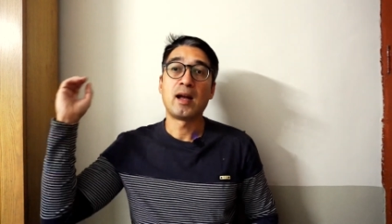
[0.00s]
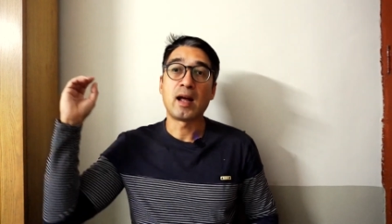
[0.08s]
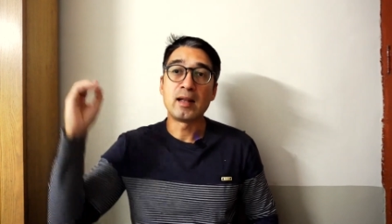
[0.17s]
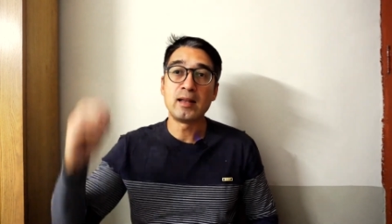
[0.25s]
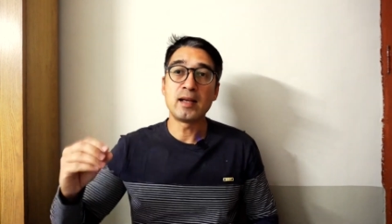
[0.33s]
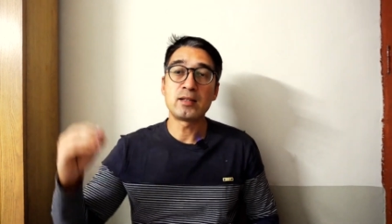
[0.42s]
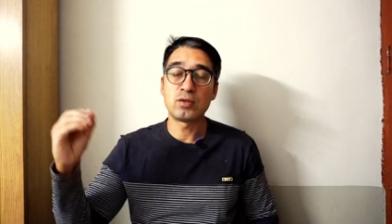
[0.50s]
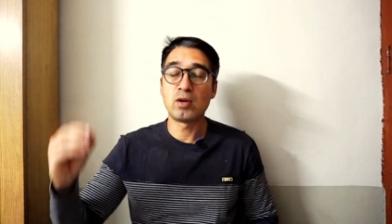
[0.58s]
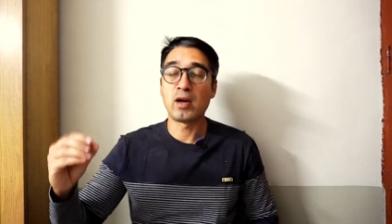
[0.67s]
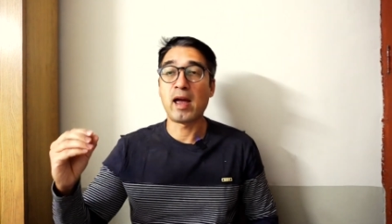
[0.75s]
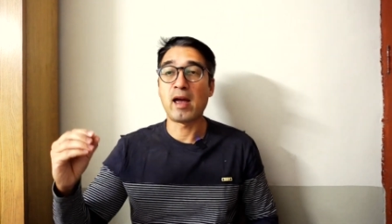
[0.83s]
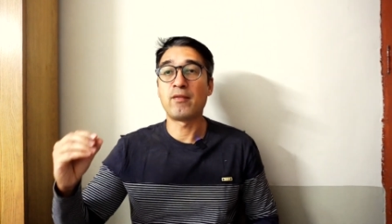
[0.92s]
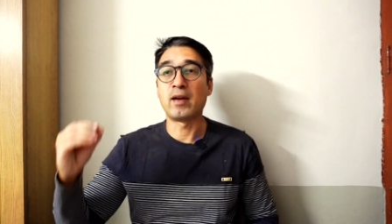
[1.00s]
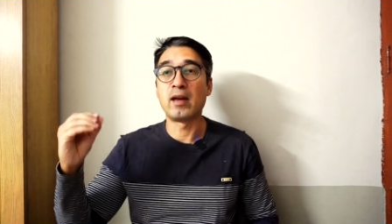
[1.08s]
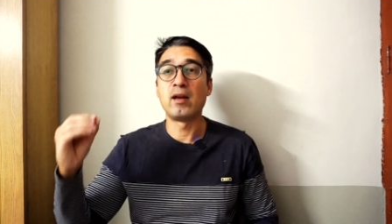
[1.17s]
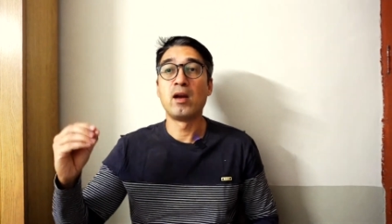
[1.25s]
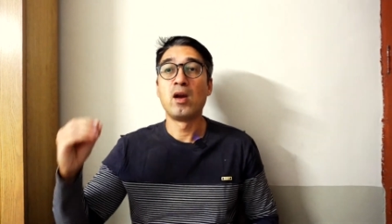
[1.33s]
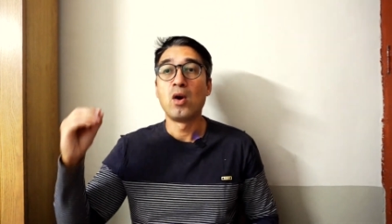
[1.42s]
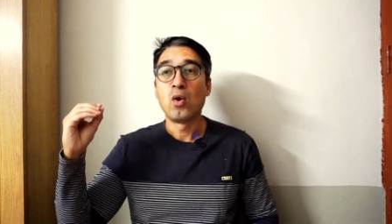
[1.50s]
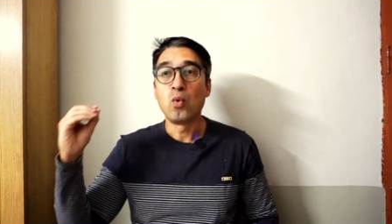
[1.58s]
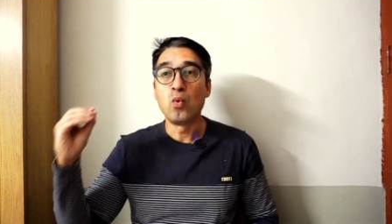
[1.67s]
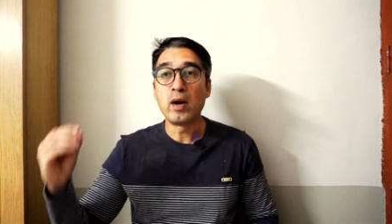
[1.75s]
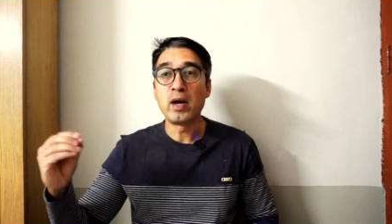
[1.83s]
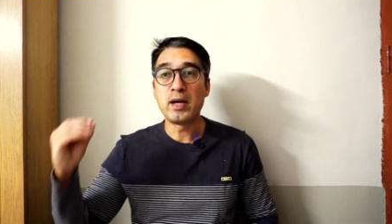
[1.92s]
unless you have a
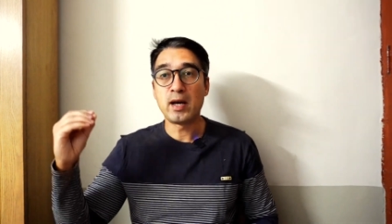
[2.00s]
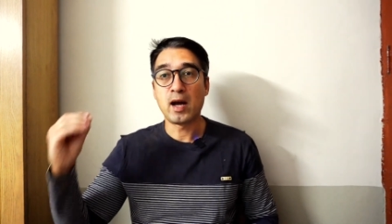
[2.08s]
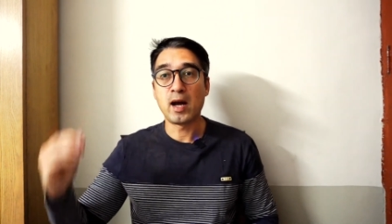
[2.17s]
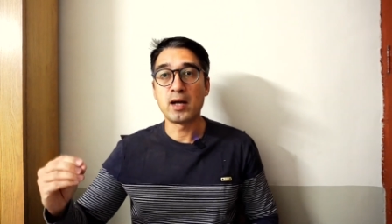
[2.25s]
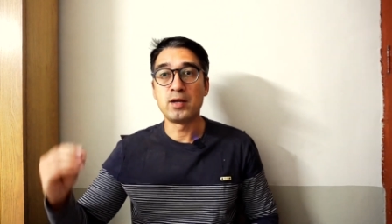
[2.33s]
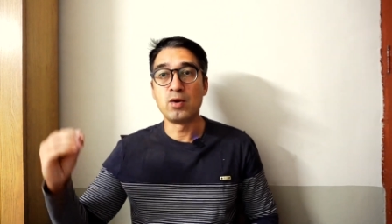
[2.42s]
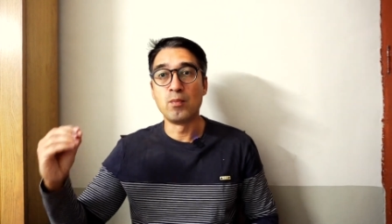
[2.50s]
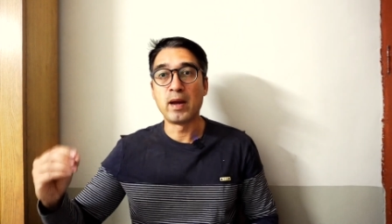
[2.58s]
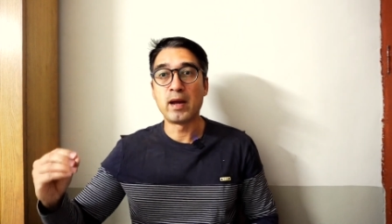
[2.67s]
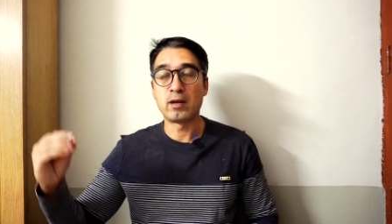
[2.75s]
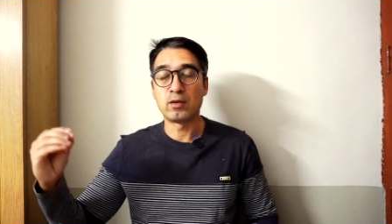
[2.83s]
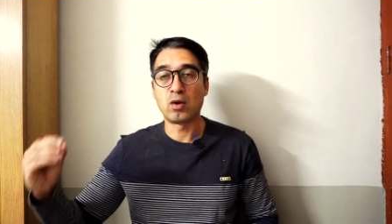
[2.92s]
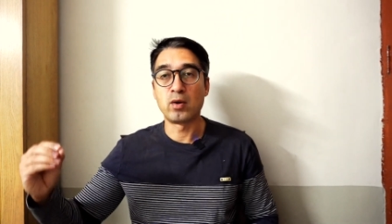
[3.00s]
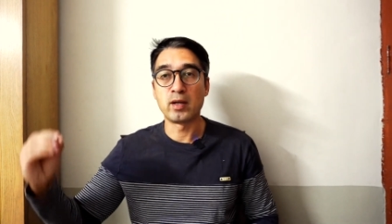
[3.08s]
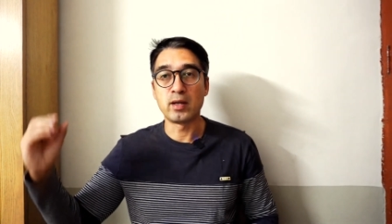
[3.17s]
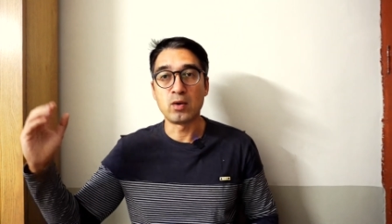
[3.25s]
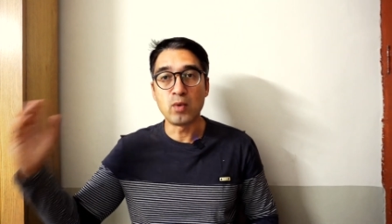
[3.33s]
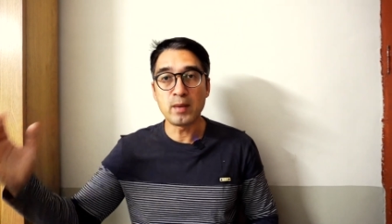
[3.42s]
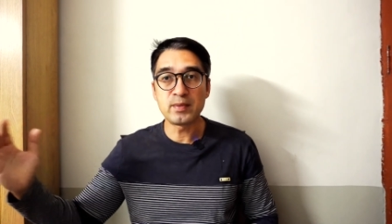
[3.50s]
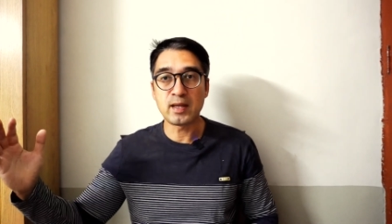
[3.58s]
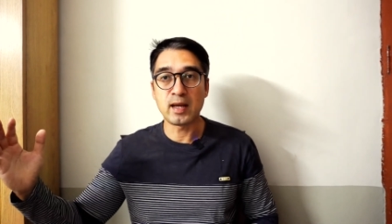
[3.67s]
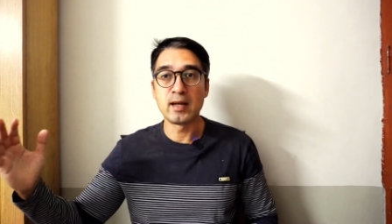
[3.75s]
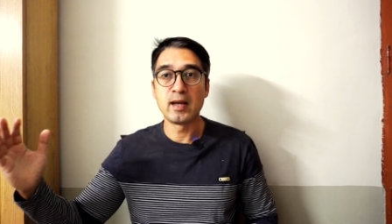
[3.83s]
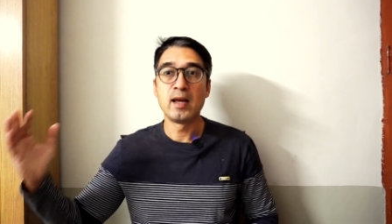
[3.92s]
very high domain authority
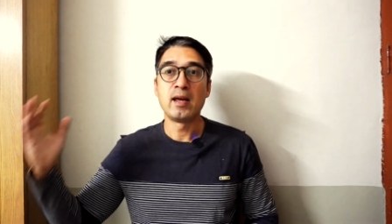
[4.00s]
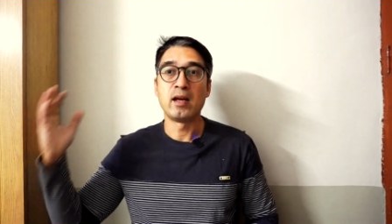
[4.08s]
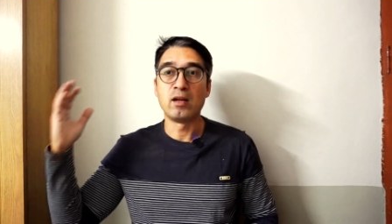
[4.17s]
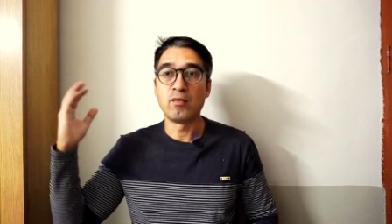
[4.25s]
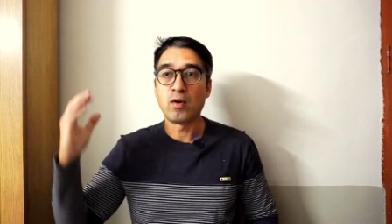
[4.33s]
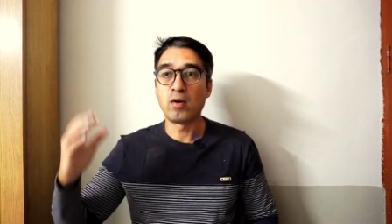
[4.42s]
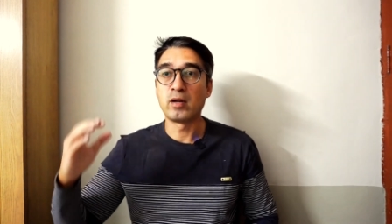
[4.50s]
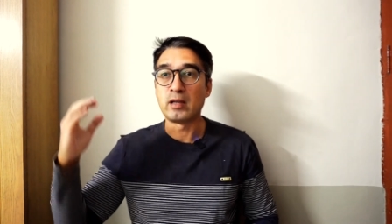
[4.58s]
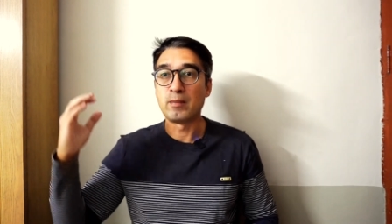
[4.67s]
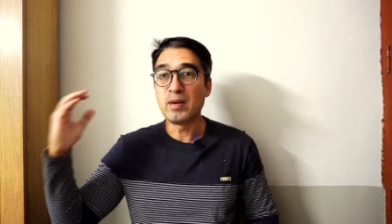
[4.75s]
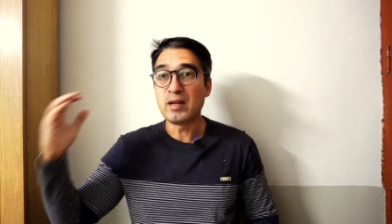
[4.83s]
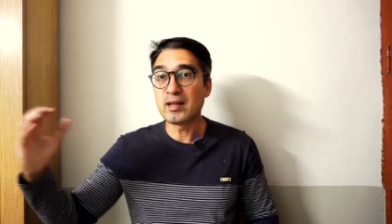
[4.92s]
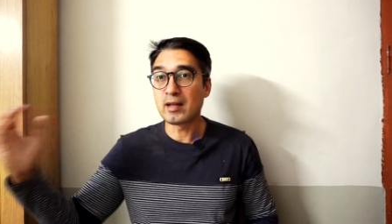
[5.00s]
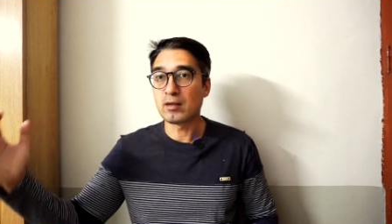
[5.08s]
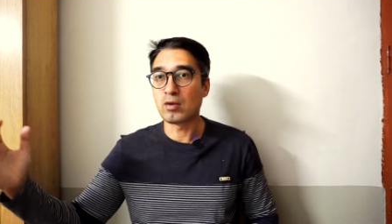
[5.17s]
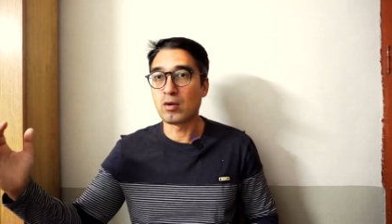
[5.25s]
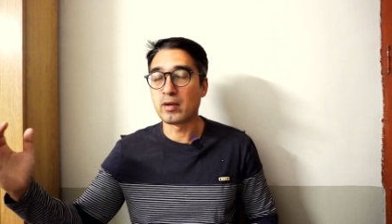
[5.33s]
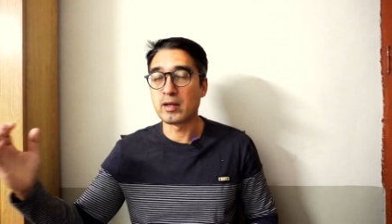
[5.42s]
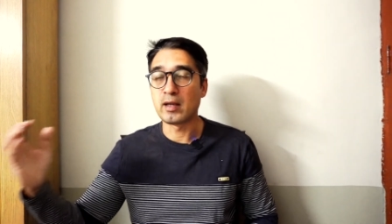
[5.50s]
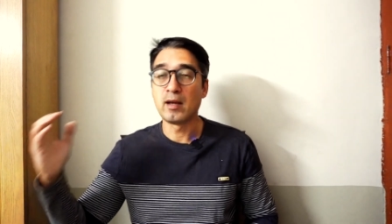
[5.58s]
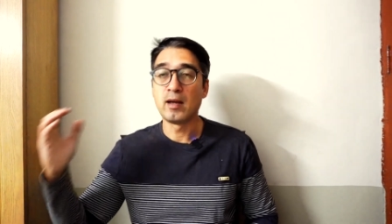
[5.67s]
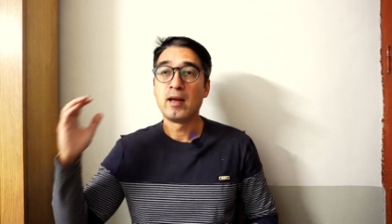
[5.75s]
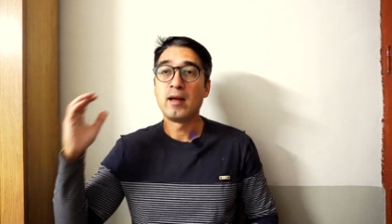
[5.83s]
website and you've already built that authority.